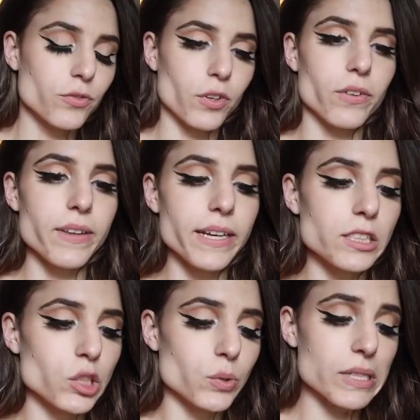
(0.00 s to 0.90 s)
the first thing I
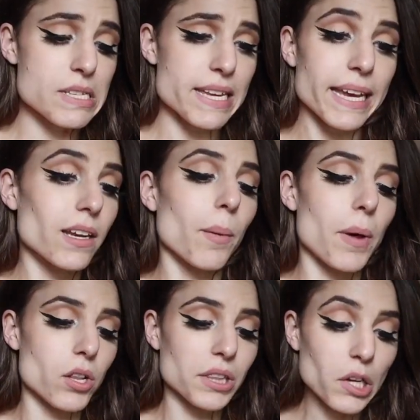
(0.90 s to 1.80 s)
do is heat up
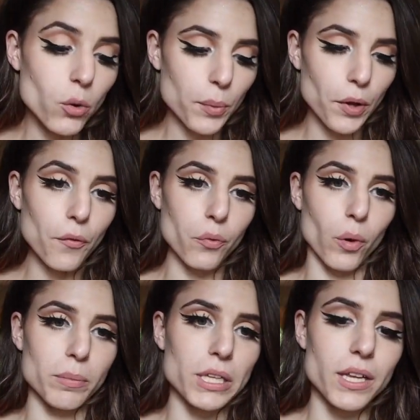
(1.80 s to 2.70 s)
a little bit of
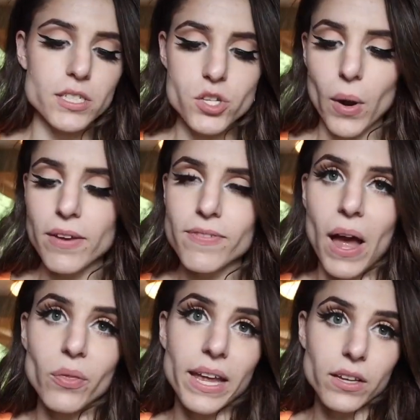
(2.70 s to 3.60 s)
formula. So I
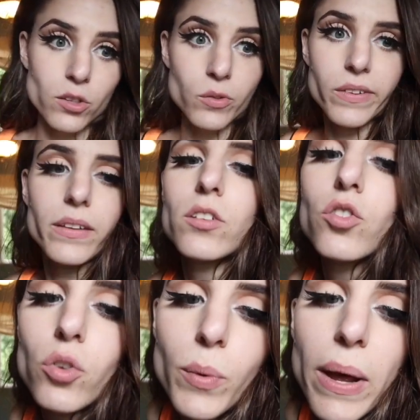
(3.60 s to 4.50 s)
found that using the
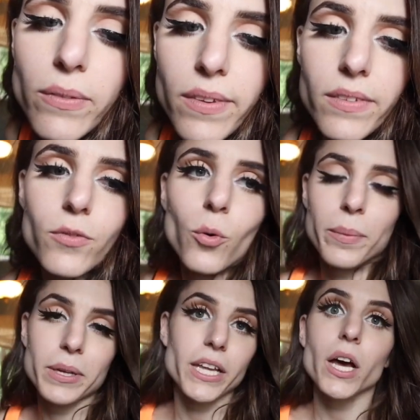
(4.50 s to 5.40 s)
2 ounces of
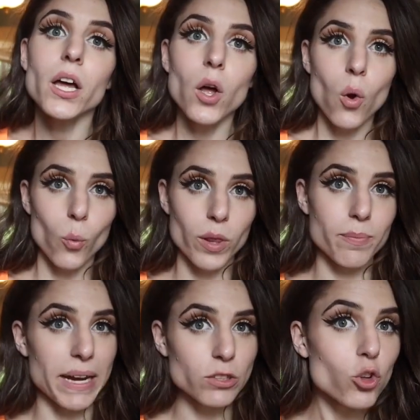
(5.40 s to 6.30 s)
formula with
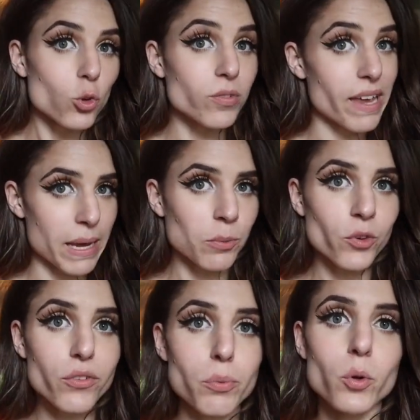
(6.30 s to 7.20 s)
my 2
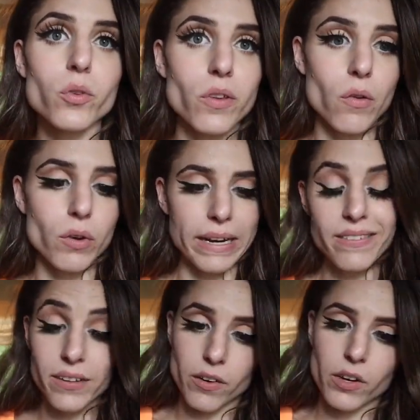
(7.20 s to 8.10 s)
tablespoons of
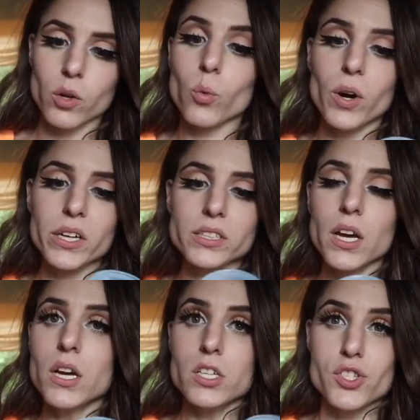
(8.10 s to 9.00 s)
rice cereal worked.
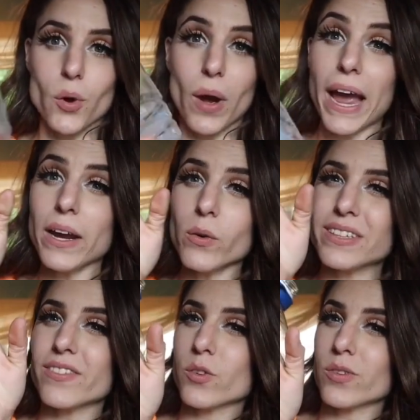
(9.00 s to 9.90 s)
So I
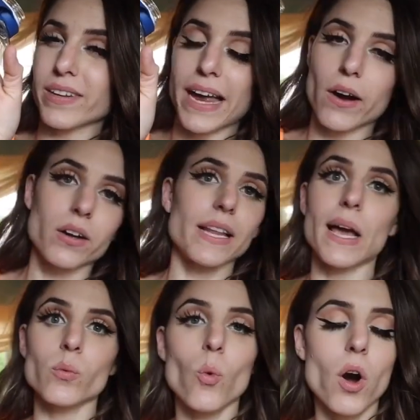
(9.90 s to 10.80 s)
always use an
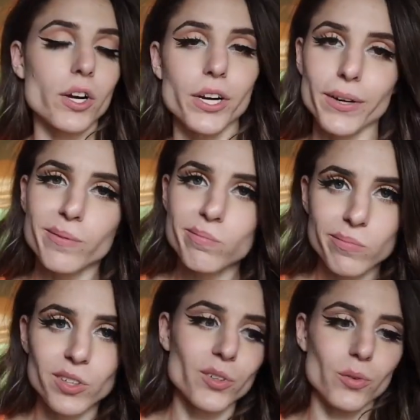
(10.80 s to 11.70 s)
alkaline water.
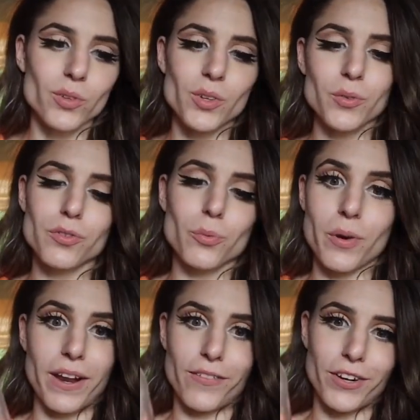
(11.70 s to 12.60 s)
You use
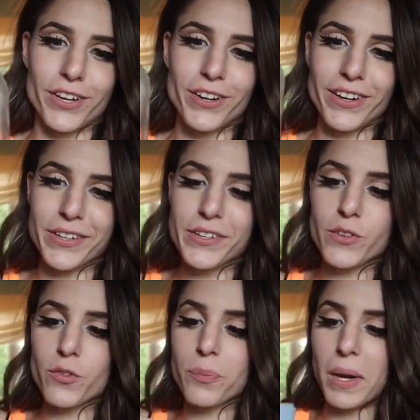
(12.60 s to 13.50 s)
whatever you're going to
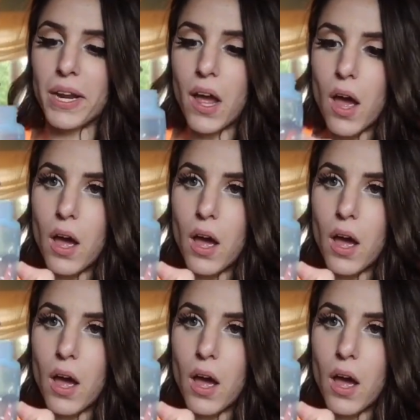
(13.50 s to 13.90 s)
use, but